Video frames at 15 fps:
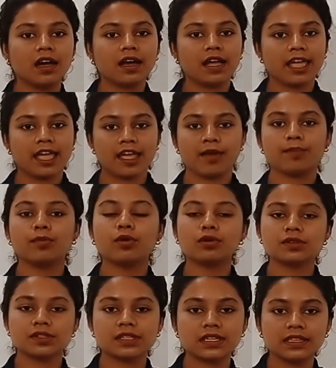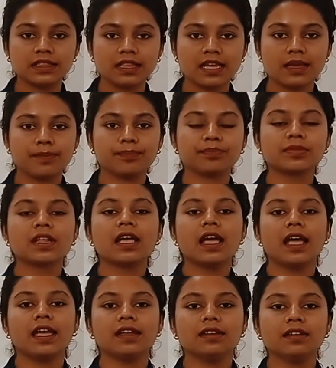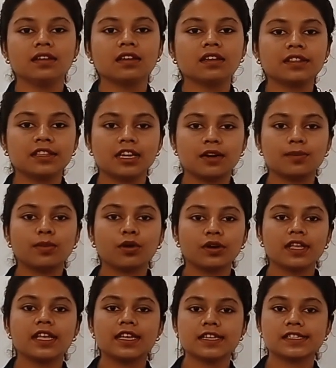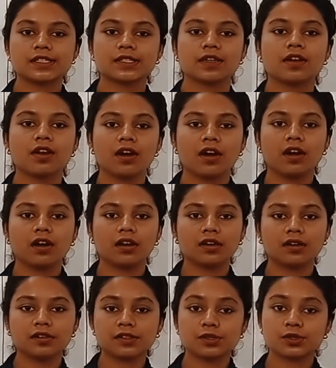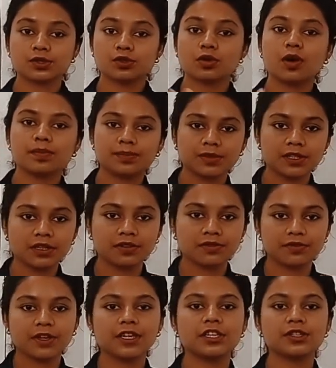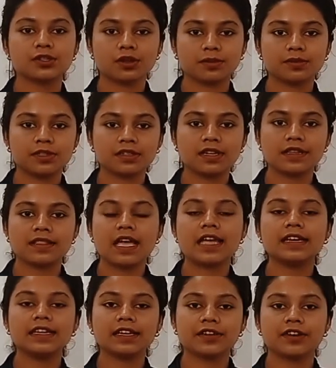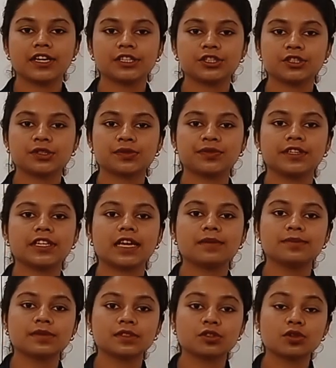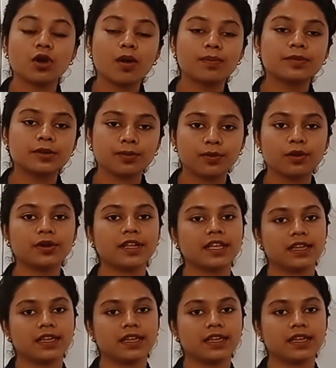have bones in them, and their body is soft, very soft. The tiny creatures which have soft body,